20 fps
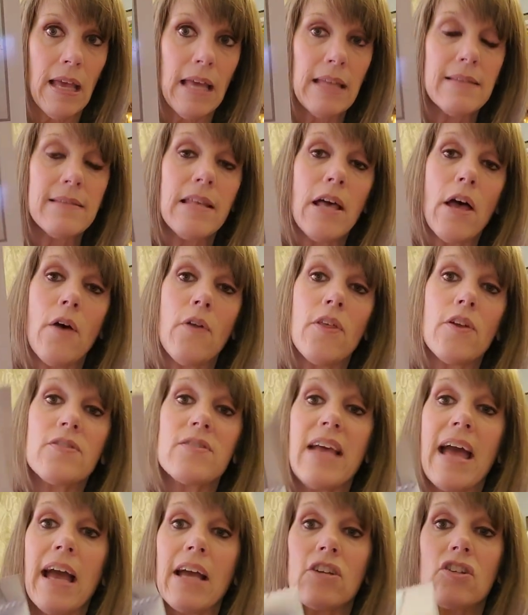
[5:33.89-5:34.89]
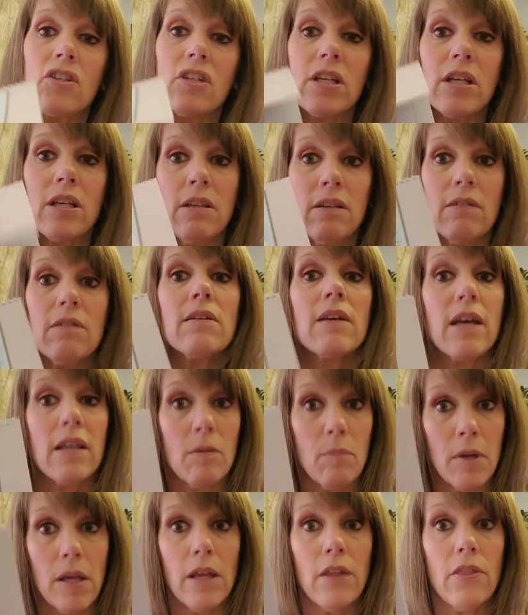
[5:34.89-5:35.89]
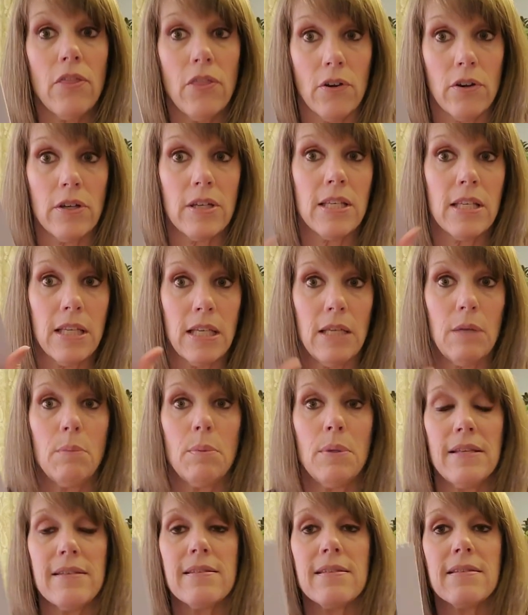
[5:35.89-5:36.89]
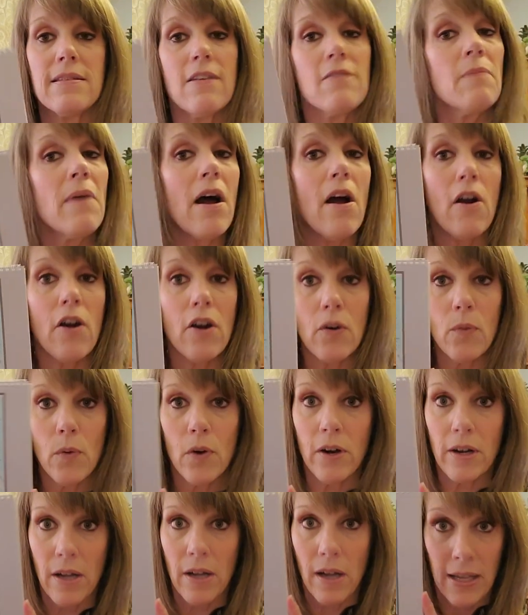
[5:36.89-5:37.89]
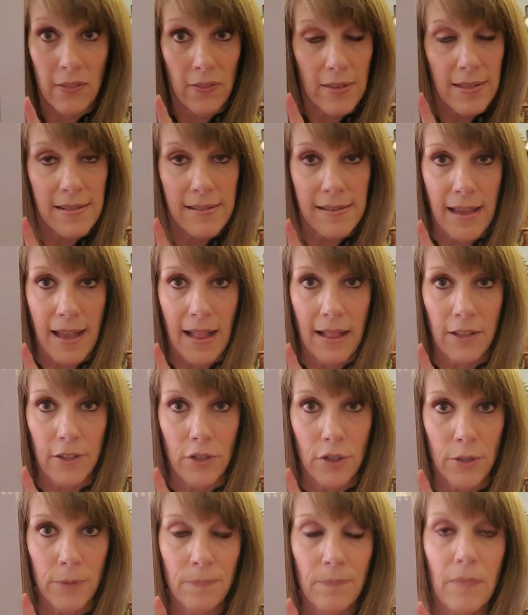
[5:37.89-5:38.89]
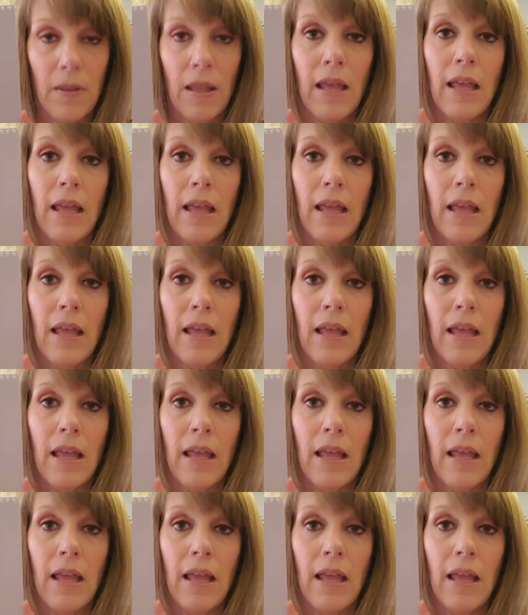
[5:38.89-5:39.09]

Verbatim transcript: And so there's actually going to be 13 pieces of my artwork in this calendar.